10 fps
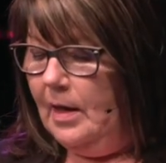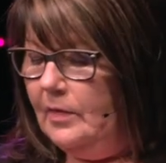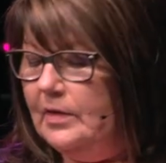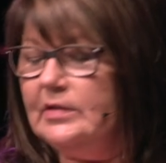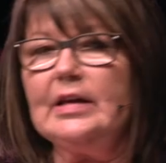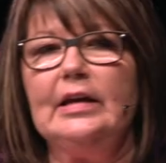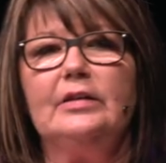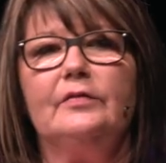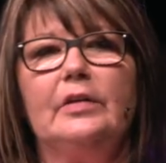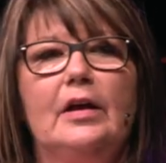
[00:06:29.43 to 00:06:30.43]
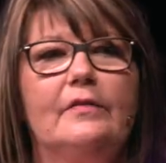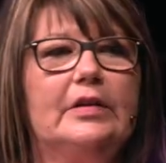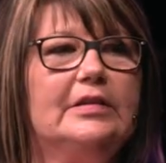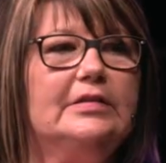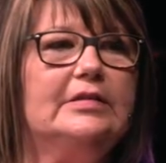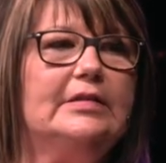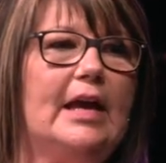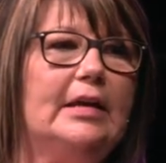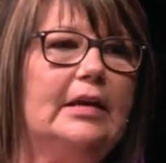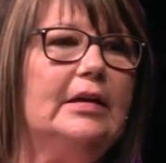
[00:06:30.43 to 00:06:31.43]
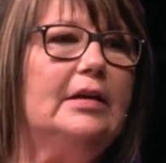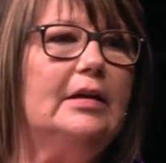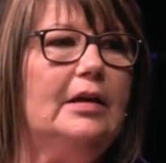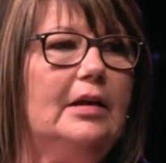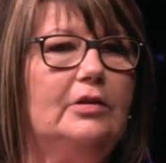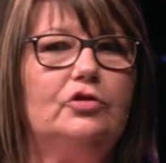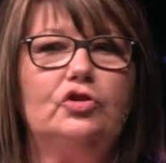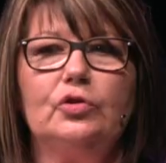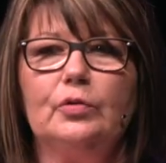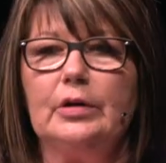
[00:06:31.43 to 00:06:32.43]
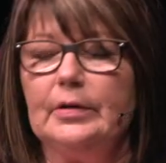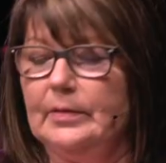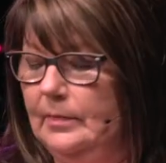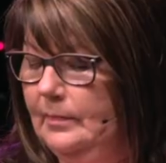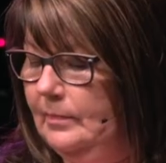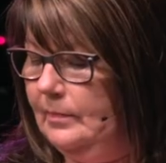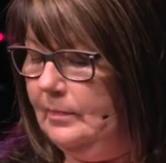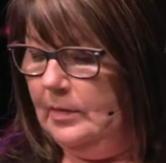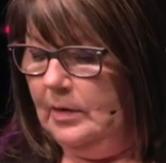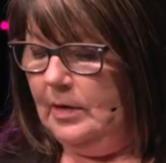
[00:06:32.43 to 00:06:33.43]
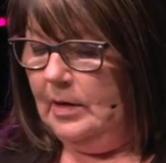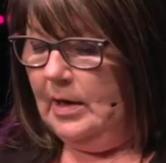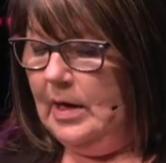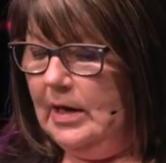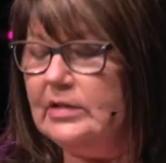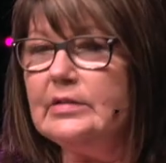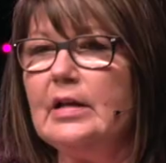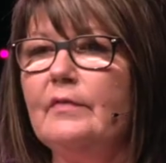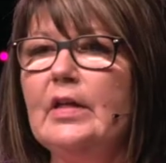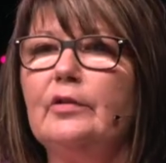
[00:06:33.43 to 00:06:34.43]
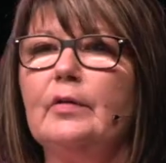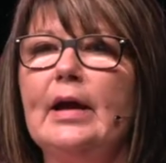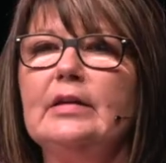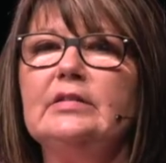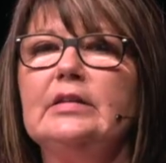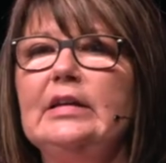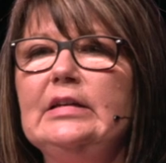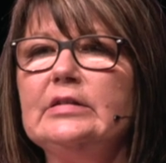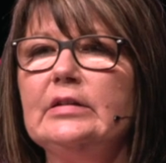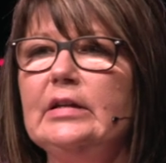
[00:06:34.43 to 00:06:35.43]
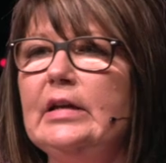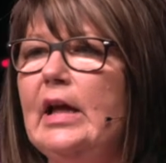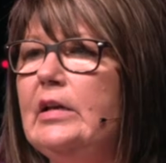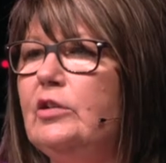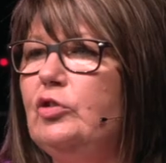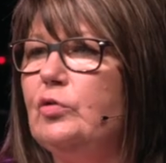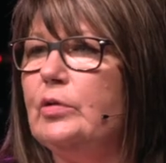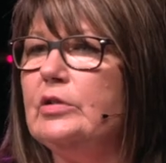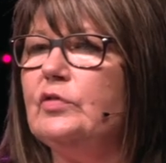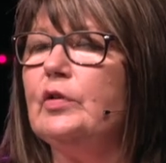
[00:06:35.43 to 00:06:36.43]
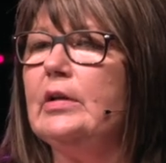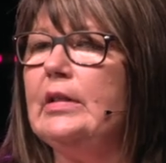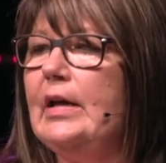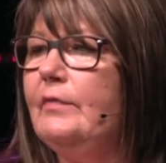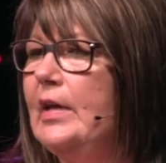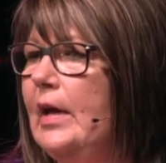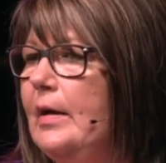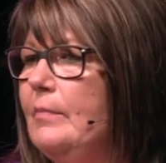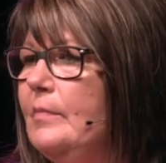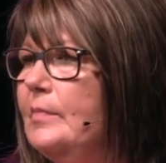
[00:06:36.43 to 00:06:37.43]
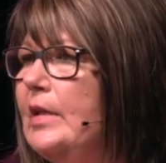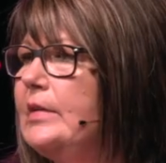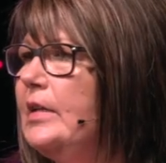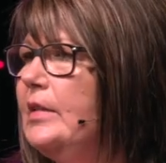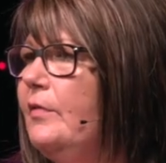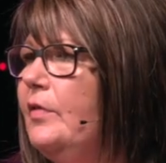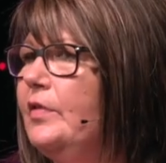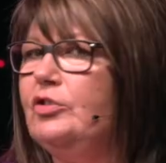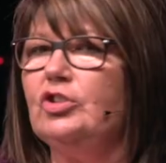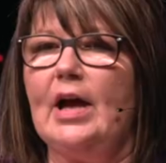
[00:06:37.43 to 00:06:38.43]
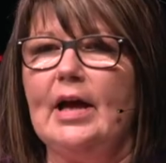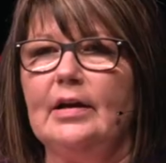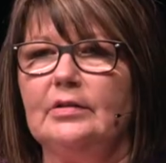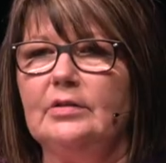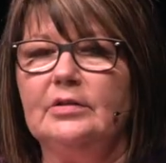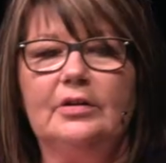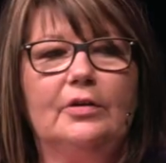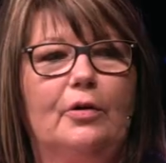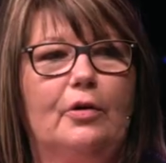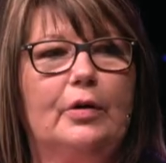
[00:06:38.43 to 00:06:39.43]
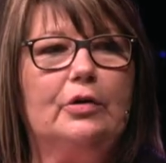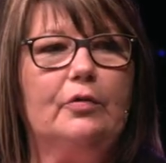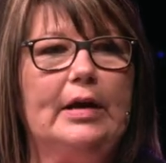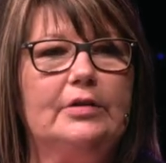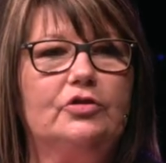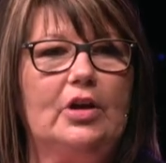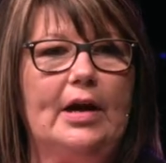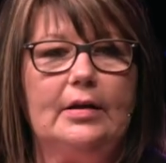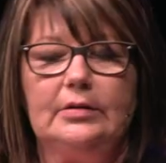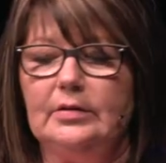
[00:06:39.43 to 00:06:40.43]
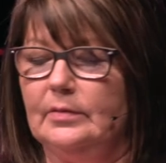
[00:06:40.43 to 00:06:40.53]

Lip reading: This kind of love is steady and sure. It's love that arises easily and endures for a lifetime, like the love of a child or a grandchild.